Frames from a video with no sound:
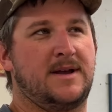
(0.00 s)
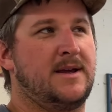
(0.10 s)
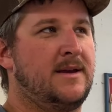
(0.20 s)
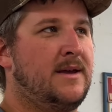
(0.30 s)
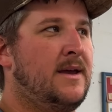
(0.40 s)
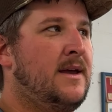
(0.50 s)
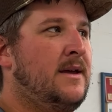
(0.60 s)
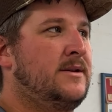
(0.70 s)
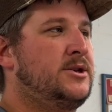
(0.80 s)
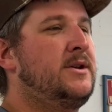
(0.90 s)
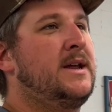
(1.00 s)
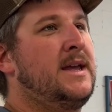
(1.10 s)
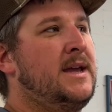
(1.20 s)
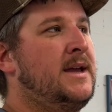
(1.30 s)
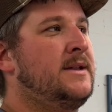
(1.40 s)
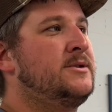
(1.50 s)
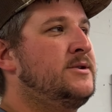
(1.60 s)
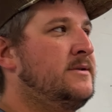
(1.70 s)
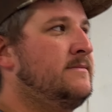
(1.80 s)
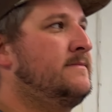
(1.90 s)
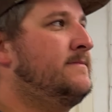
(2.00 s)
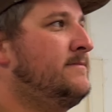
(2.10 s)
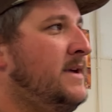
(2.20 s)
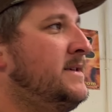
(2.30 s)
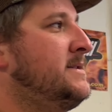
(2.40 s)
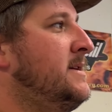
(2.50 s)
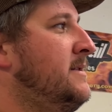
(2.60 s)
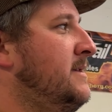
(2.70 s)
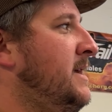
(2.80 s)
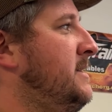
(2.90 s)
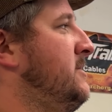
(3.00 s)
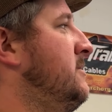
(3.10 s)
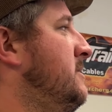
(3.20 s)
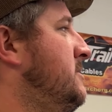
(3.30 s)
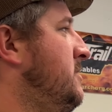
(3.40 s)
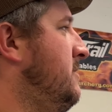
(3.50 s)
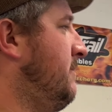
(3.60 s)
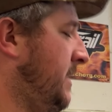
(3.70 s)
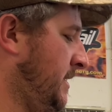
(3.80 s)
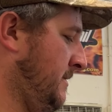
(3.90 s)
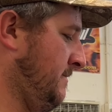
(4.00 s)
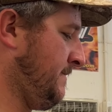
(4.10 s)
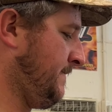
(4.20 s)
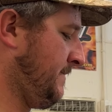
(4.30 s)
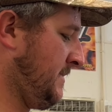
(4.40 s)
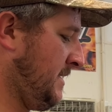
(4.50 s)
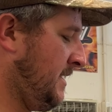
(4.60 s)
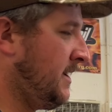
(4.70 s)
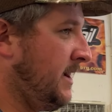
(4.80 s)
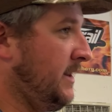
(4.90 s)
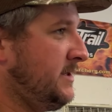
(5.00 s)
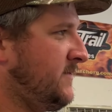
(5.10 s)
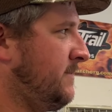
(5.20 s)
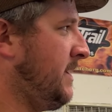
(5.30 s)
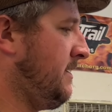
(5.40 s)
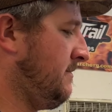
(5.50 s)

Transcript: Like, shooting a hinge makes it easier to shoot a button, at least for me.